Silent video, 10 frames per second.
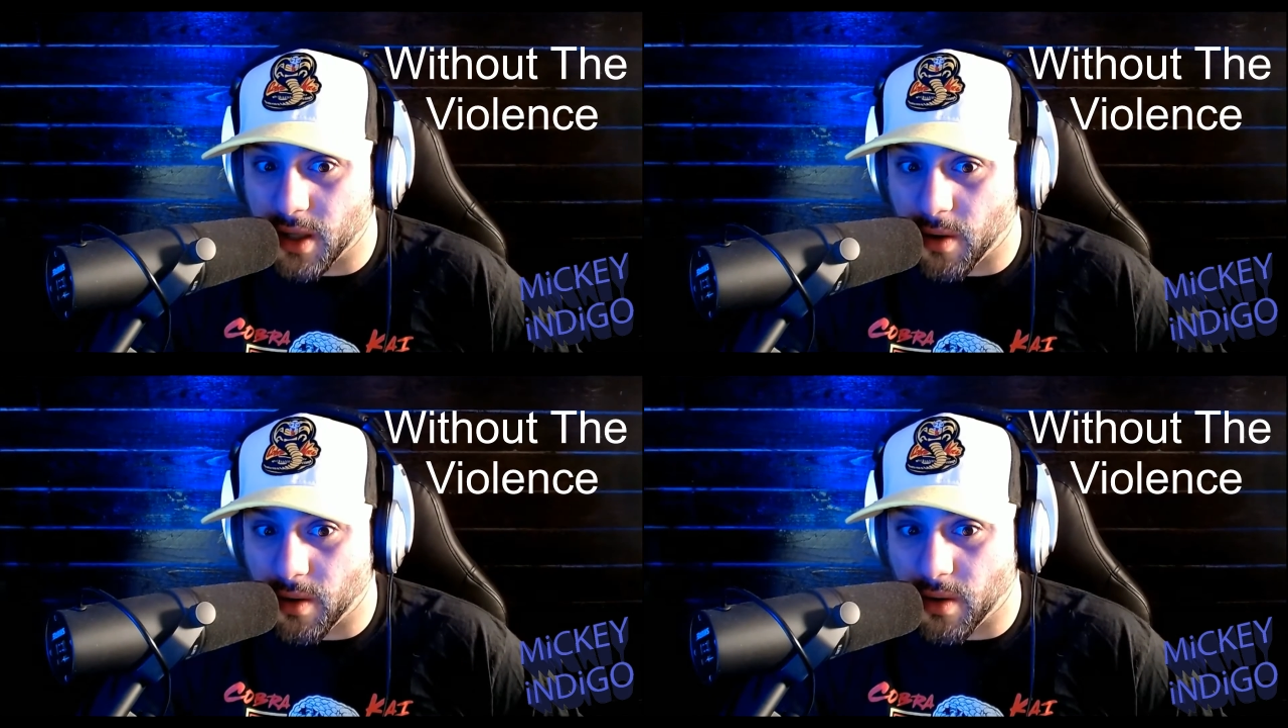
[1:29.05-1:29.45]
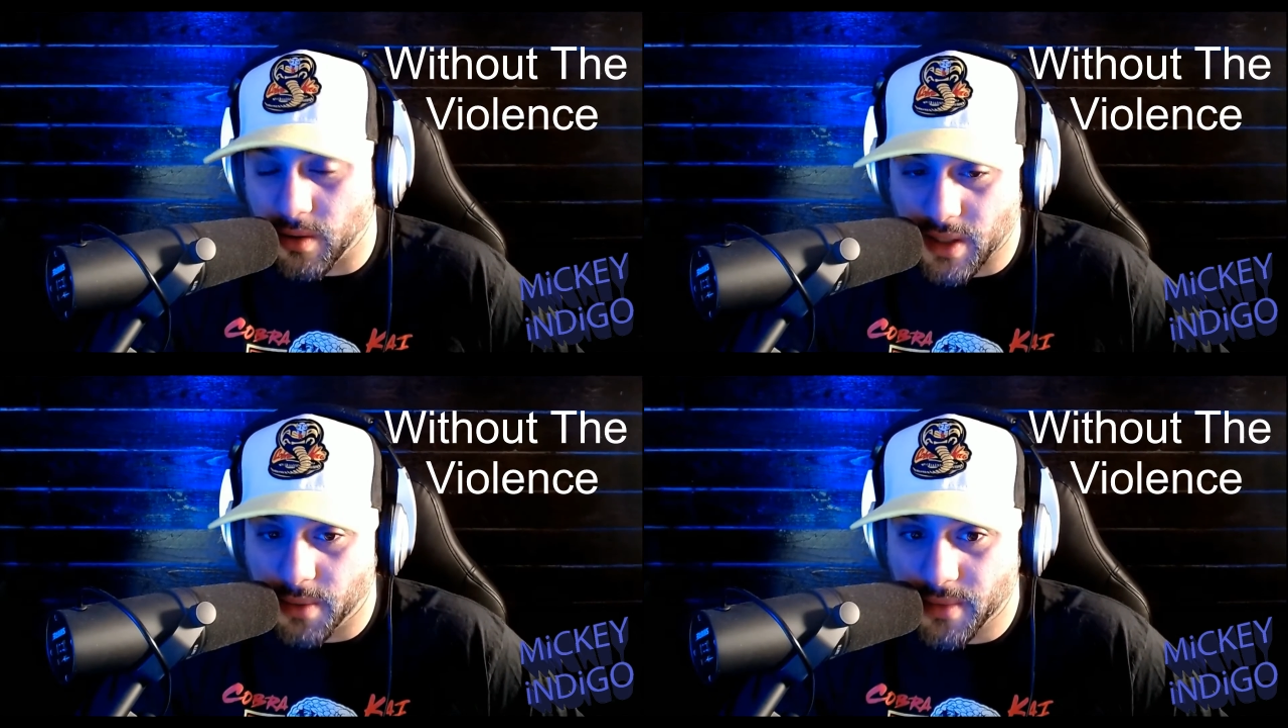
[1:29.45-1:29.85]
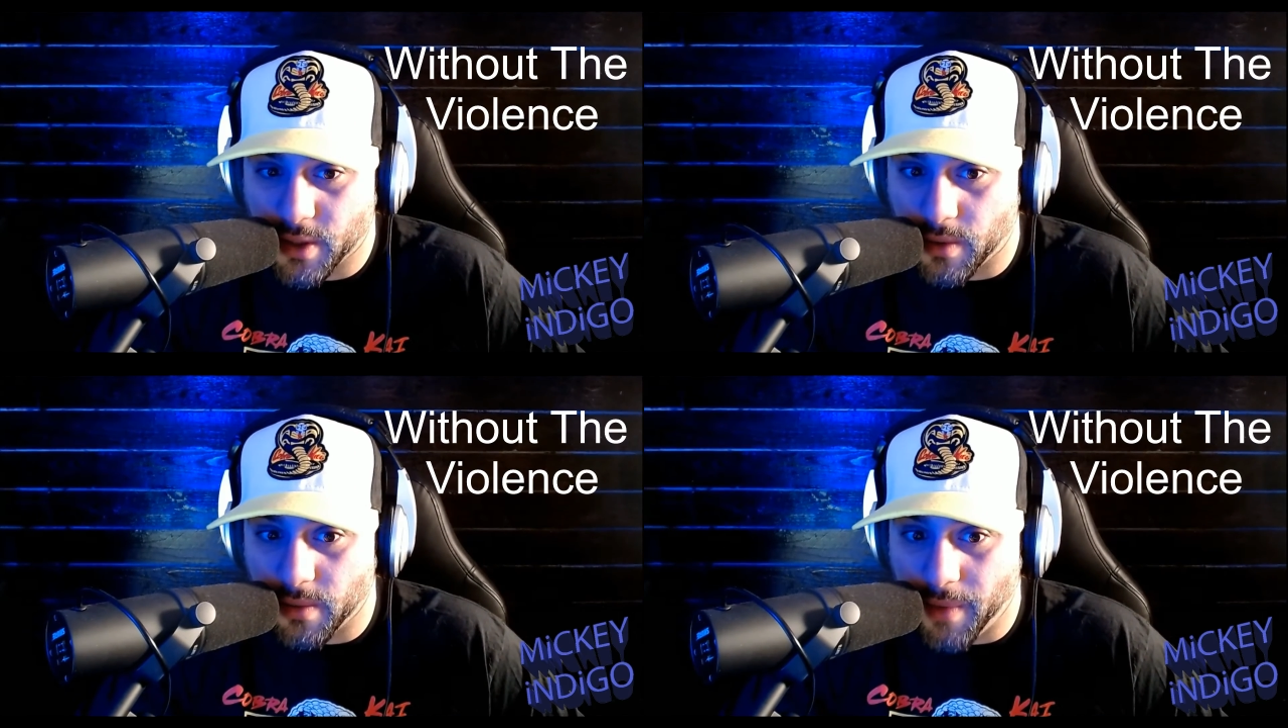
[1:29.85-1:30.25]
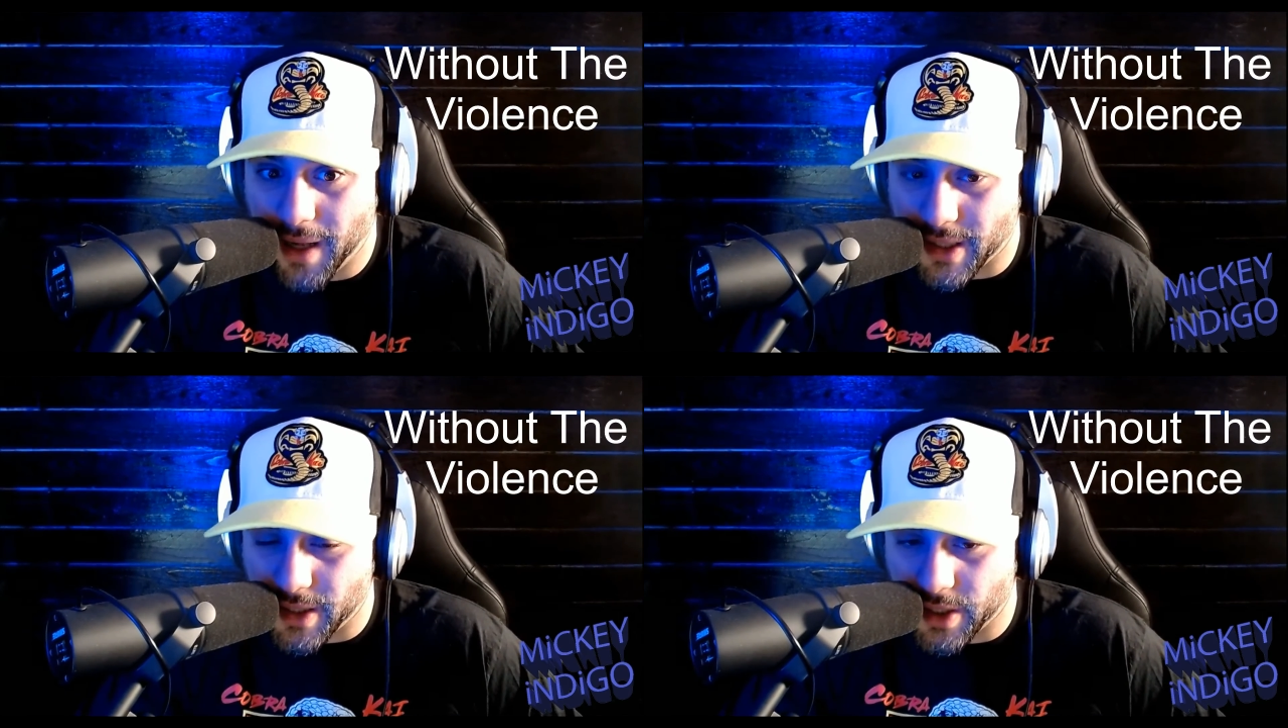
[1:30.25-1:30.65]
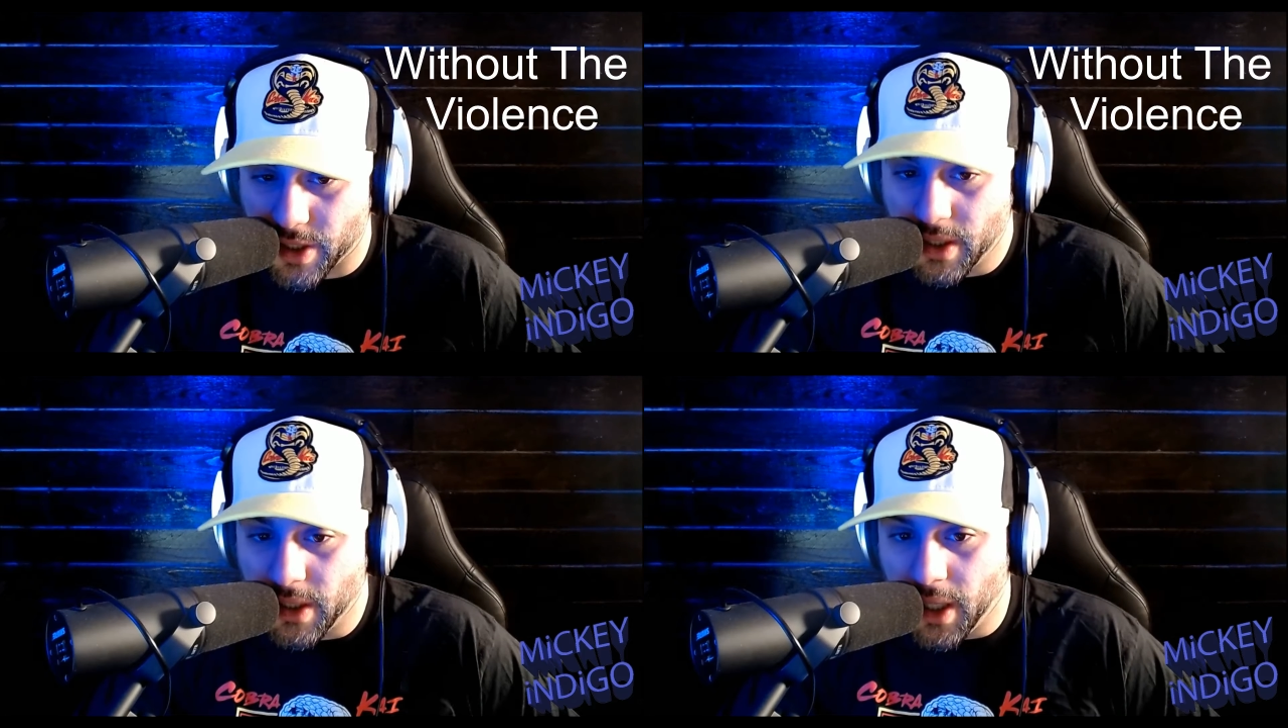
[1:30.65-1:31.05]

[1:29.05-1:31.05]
or, or some sort of message,